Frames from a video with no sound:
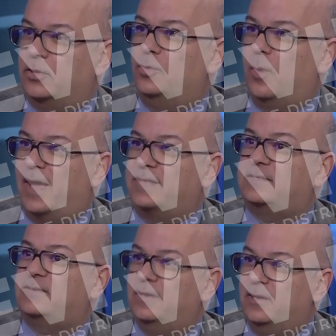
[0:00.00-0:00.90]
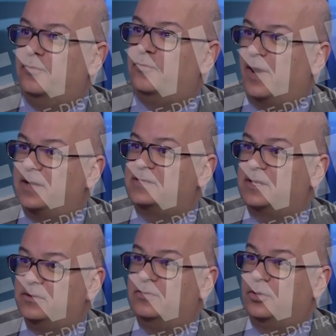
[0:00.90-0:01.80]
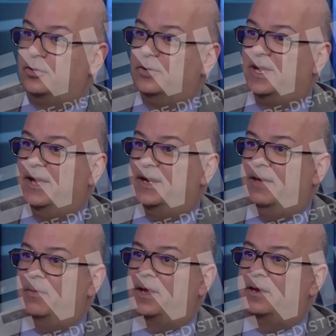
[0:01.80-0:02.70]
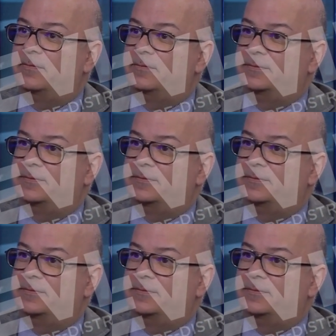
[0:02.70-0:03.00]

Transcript: the US, France, and the UK, namely.